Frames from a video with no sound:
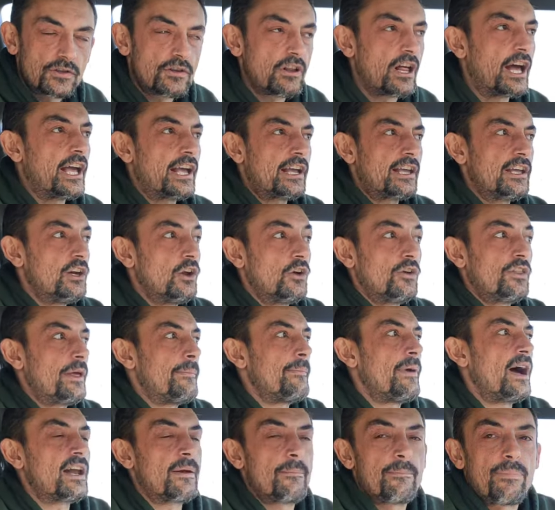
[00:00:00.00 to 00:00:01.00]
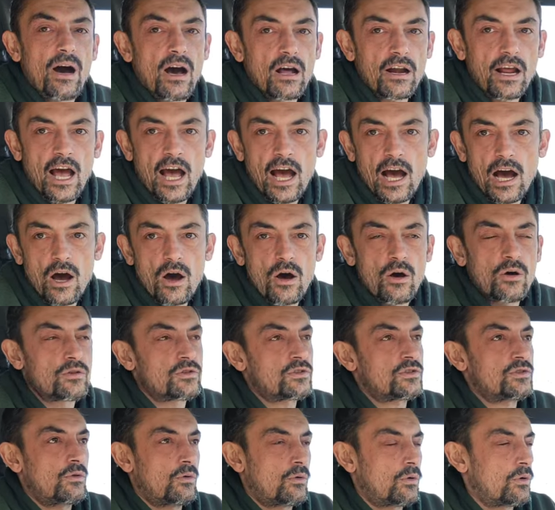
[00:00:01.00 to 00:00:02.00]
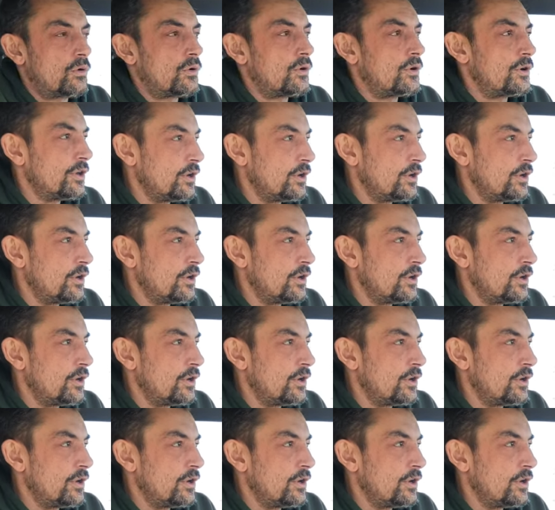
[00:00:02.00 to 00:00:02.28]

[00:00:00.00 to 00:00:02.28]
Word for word: Like, you know, they might have bought a house or,